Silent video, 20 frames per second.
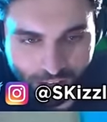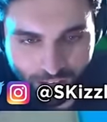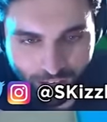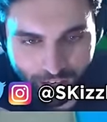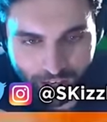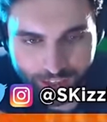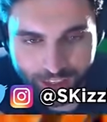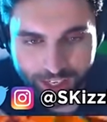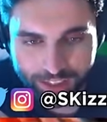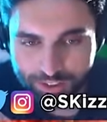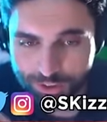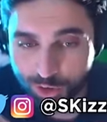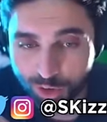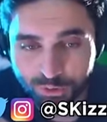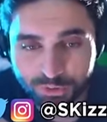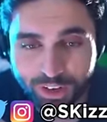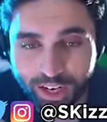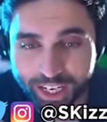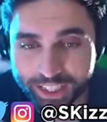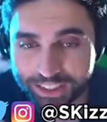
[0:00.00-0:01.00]
and uh, so
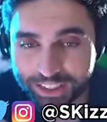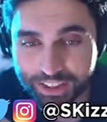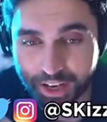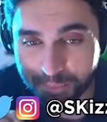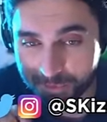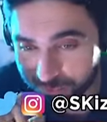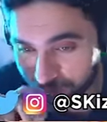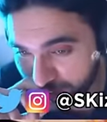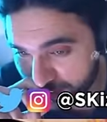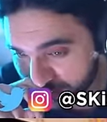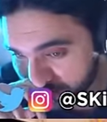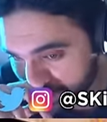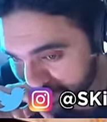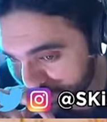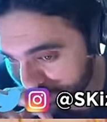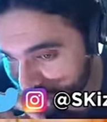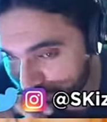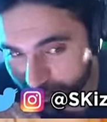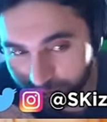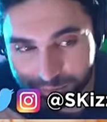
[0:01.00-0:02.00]
far i think i'm buying none
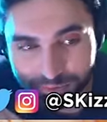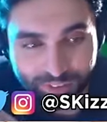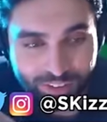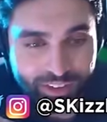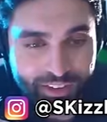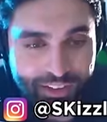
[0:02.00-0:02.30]
of them